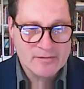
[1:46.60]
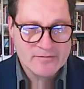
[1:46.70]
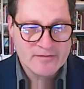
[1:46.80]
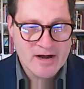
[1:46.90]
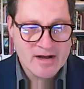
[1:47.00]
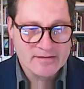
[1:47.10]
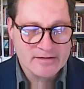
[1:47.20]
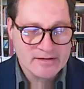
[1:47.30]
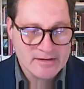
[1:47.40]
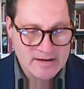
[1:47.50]
We
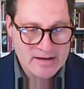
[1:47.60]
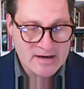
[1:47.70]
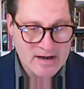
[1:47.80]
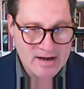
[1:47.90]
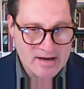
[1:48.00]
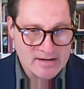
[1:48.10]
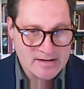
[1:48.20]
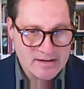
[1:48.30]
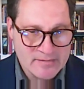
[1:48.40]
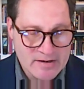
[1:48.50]
filed it, and
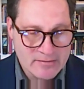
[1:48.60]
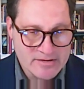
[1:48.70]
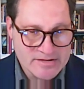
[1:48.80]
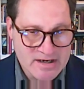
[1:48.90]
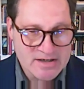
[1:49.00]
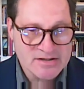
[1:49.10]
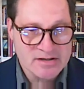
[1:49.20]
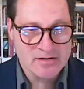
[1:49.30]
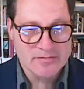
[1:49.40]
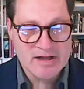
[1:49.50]
I and my
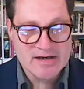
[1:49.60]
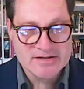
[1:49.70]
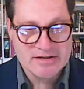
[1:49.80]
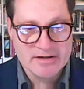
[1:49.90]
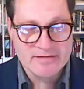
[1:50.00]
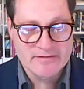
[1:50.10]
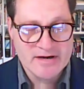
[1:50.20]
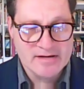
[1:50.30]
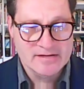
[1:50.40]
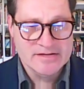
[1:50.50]
organization, Global Action on Gun
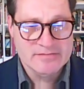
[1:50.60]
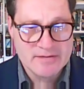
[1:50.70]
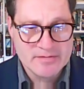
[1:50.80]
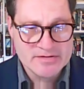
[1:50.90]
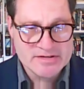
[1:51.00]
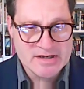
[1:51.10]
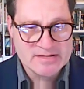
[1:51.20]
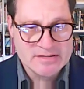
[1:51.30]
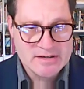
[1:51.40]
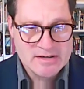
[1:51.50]
Violence,
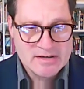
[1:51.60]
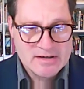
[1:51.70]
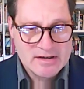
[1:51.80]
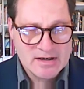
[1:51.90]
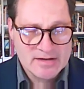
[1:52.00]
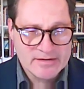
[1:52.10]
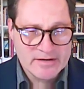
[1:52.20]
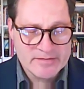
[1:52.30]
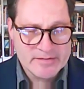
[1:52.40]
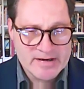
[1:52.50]
represent the
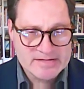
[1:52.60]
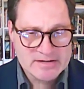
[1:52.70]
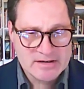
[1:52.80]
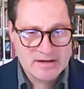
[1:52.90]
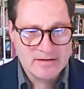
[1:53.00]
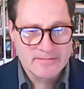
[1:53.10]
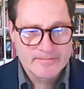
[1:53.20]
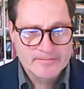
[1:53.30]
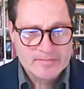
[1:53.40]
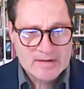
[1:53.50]
government of Mexico.
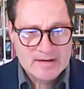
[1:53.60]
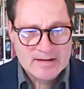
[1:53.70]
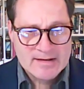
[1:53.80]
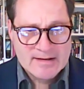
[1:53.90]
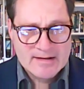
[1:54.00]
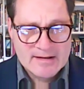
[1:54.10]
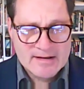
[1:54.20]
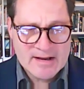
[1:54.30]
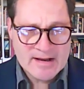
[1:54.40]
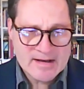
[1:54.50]

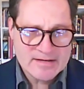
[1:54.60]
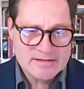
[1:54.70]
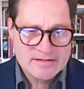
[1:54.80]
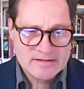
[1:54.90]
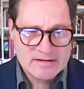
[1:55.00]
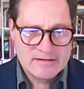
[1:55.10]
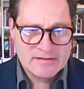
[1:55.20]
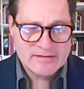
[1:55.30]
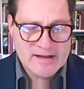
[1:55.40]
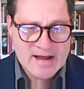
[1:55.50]
And
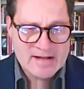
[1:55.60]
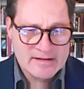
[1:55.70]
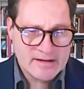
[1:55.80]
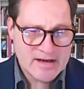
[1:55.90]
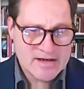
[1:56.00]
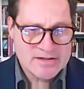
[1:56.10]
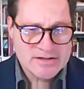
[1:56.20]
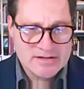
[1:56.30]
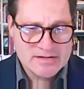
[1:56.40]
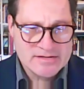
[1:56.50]
the
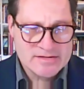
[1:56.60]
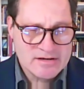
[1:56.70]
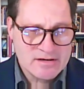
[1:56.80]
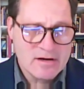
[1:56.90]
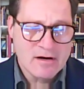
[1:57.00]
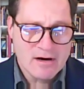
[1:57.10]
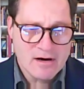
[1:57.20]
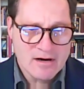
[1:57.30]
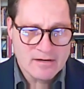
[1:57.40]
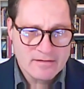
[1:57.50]
allegations
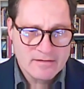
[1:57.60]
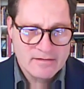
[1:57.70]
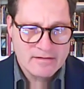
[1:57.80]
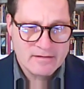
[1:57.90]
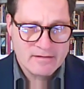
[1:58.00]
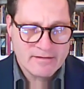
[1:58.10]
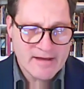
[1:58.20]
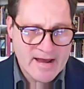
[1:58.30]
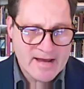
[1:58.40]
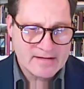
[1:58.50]
are
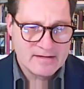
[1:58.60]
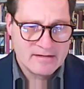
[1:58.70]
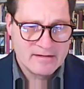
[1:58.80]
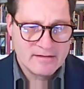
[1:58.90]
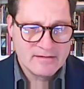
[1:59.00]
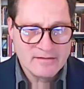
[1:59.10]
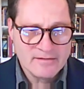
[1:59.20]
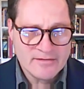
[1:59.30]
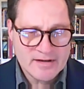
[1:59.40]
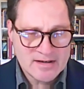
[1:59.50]
that
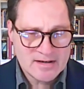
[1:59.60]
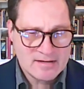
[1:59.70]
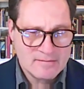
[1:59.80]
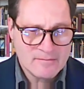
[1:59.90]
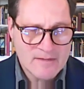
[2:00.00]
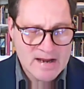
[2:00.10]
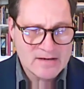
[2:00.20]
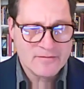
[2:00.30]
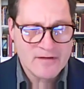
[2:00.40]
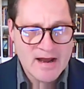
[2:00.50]
the
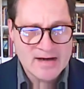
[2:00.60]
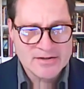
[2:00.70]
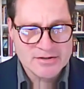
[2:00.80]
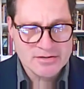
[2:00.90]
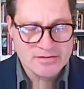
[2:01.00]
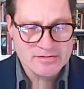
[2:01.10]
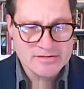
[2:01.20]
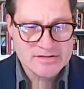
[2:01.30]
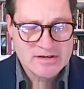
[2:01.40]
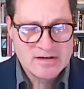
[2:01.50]

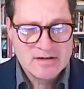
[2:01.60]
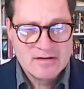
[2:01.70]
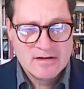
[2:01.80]
manufacturers